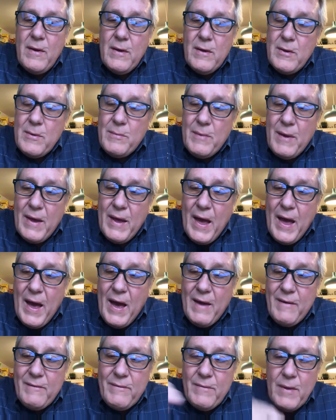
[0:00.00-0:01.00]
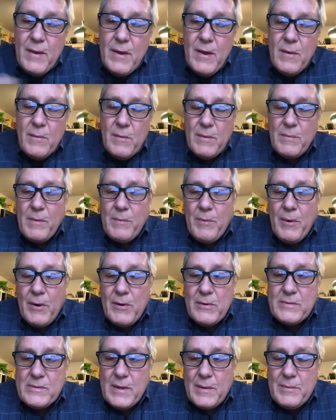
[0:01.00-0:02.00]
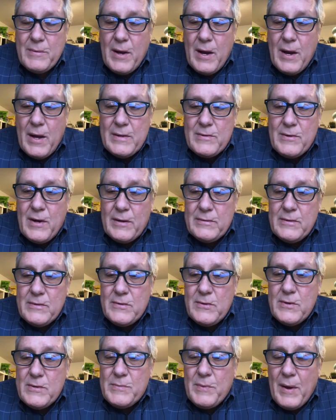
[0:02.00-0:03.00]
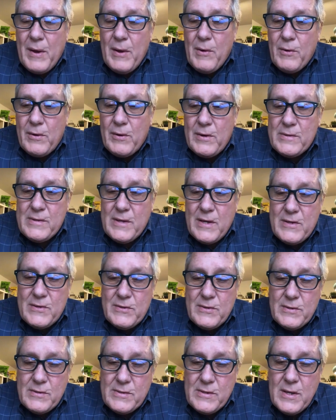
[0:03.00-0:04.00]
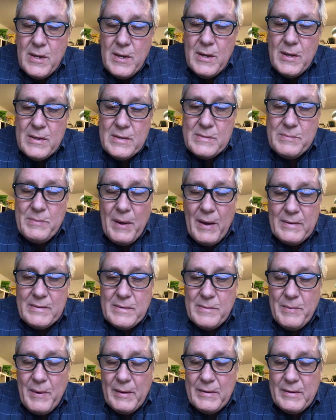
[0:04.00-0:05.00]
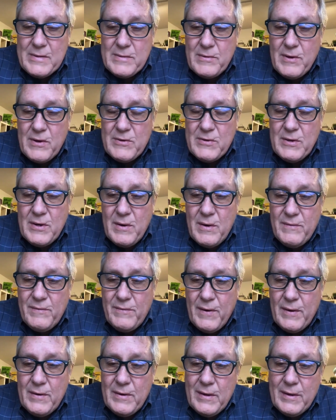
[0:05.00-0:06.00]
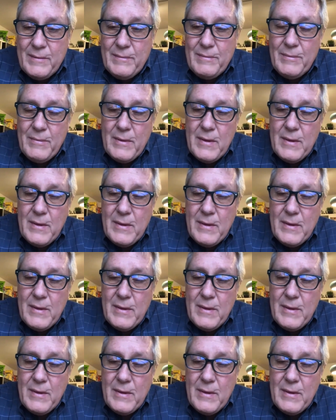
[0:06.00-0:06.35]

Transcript: you may have with proposed subcontractors used by organizations sponsored by discretionary funding.